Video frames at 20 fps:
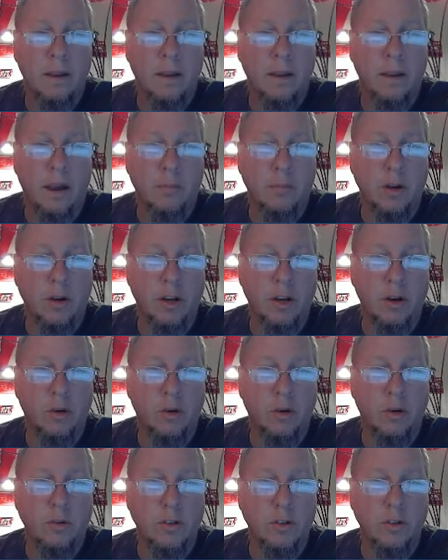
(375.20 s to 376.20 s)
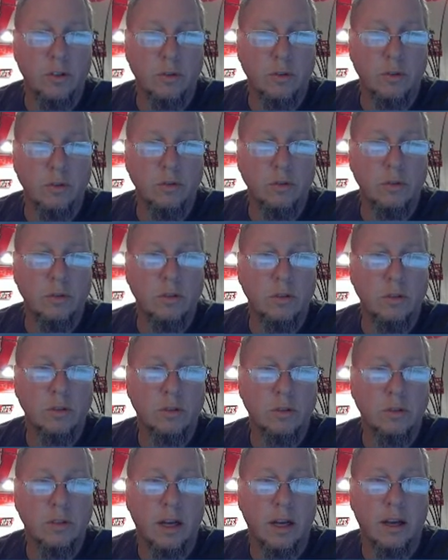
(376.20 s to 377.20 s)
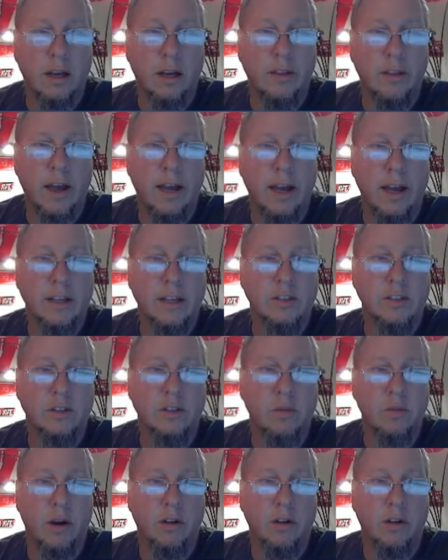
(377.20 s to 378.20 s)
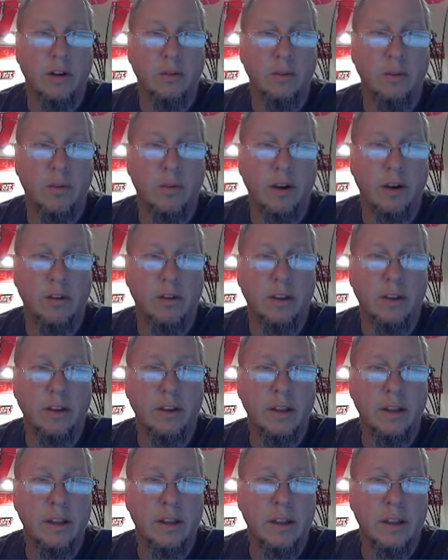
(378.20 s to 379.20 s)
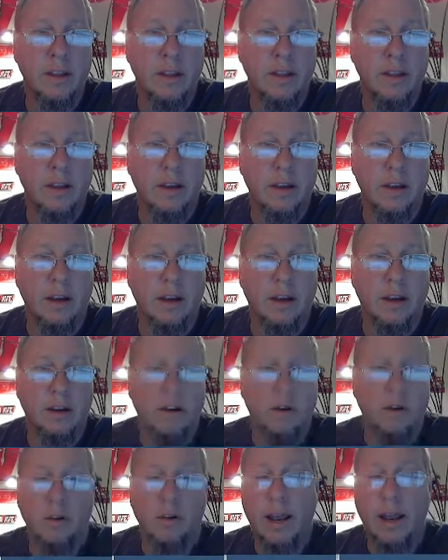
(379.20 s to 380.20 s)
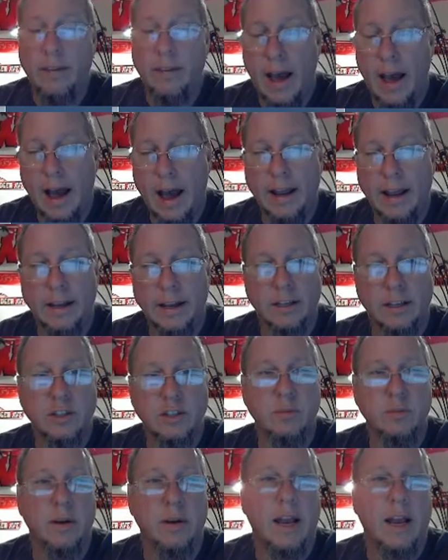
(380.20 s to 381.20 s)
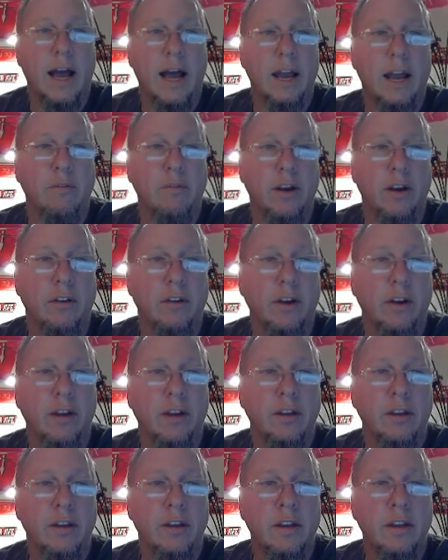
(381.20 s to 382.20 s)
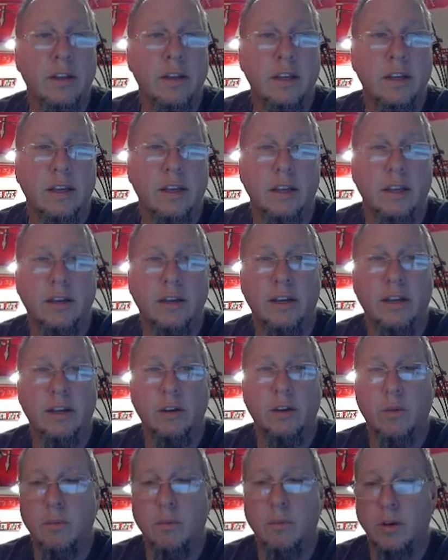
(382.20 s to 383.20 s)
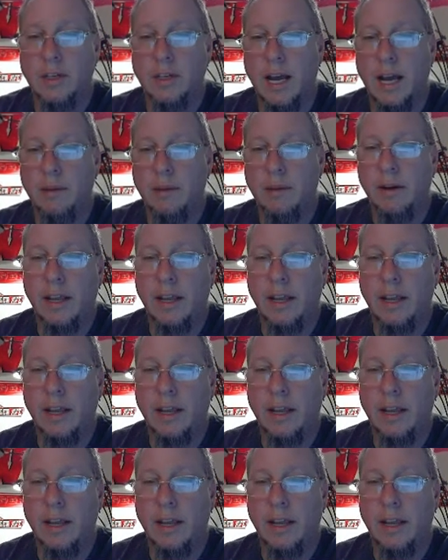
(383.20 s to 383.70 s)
going to go to the highest quality rendering, or not highest, but a high rendering, and hit it one more time. And